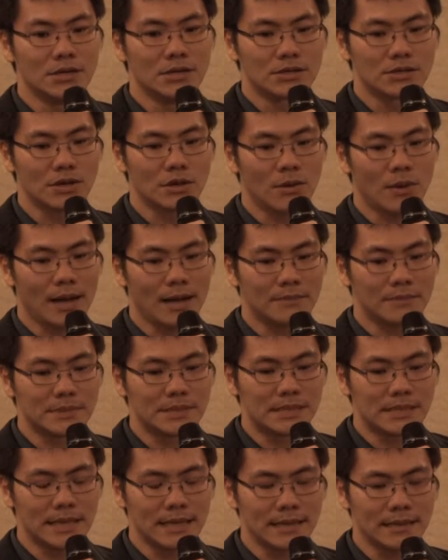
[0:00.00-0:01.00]
So what I'm
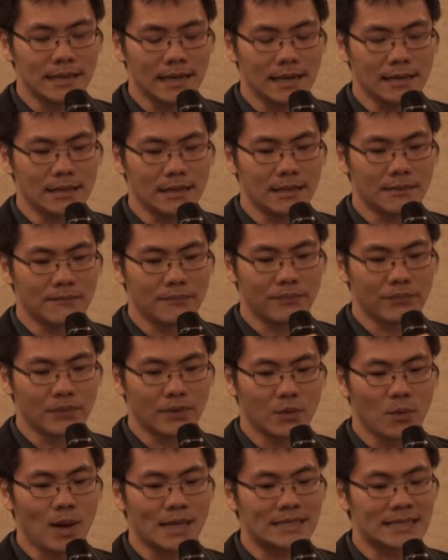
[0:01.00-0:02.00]
seeing that
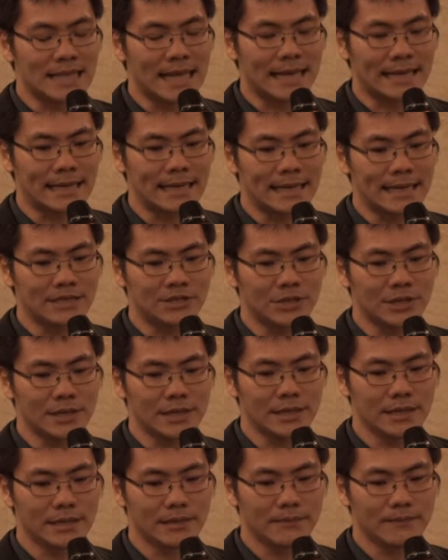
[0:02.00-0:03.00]
what is lacking
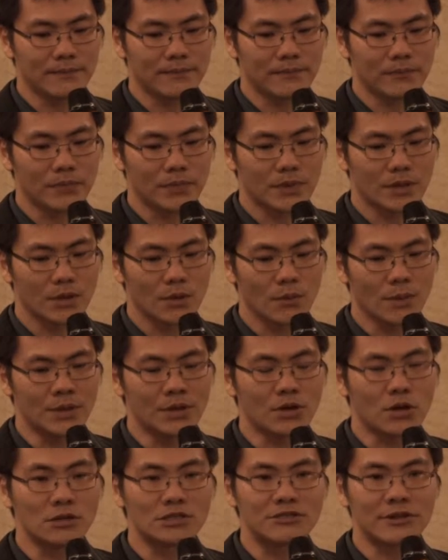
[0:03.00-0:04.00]
actually, when
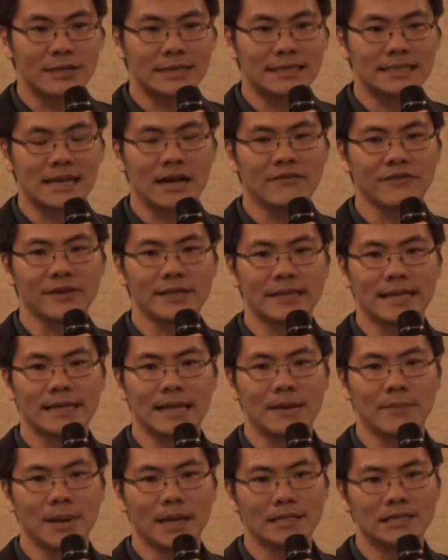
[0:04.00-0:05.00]
you construct this kind of the
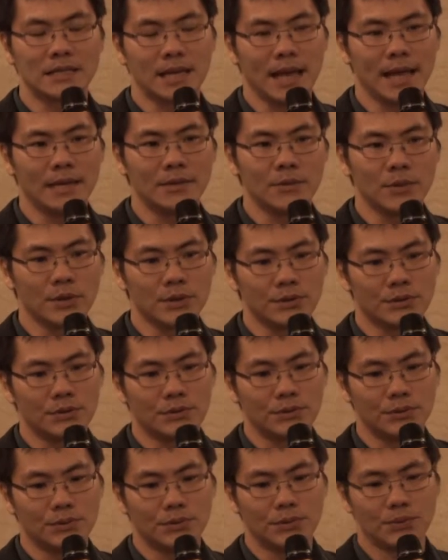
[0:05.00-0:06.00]
database and
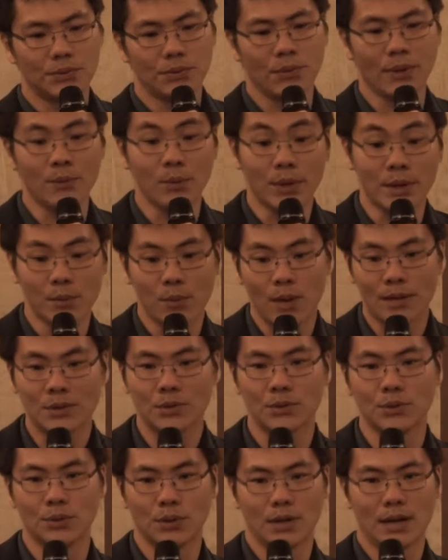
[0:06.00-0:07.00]
you when we want
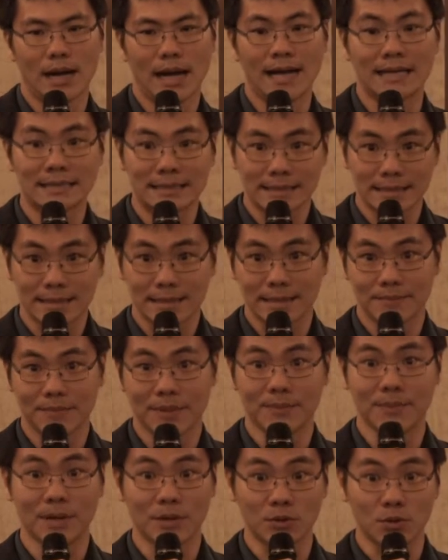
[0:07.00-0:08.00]
to ask
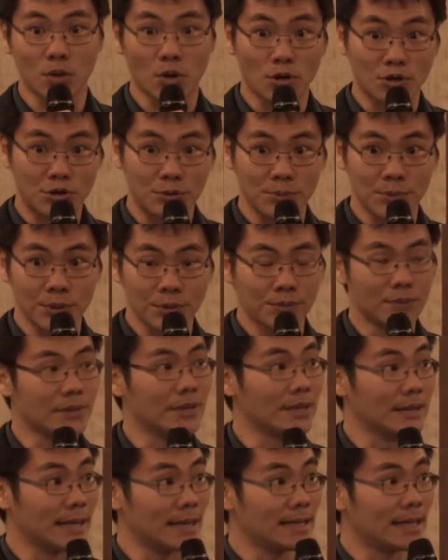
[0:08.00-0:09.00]
people to contribute
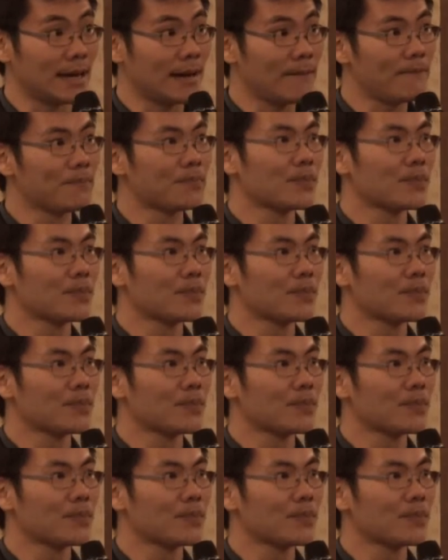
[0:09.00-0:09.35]
the data,